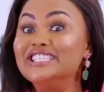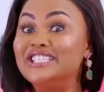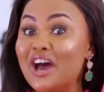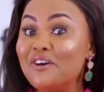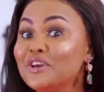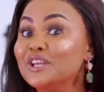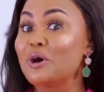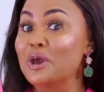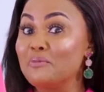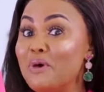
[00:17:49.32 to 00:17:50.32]
Daphne's
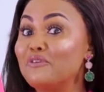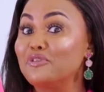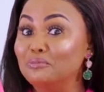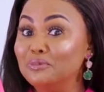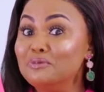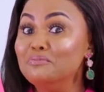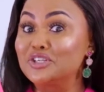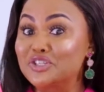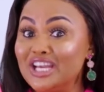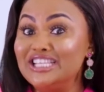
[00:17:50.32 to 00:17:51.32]
or him are feminine
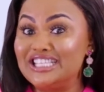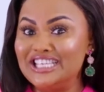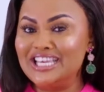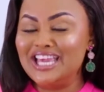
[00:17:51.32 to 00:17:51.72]
Miss Chanty.